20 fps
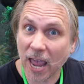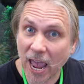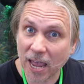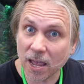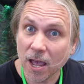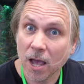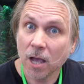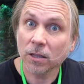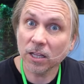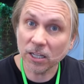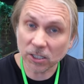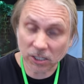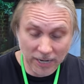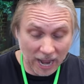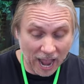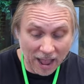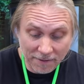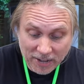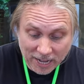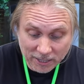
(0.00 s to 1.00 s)
hey, listen,
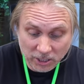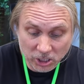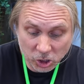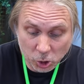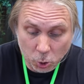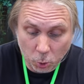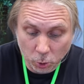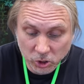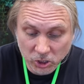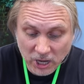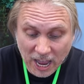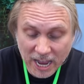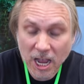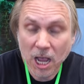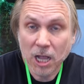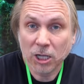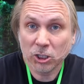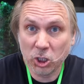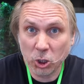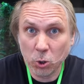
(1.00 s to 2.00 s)
I've got this cool snake,
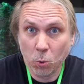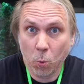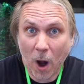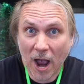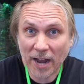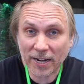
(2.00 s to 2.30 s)
do you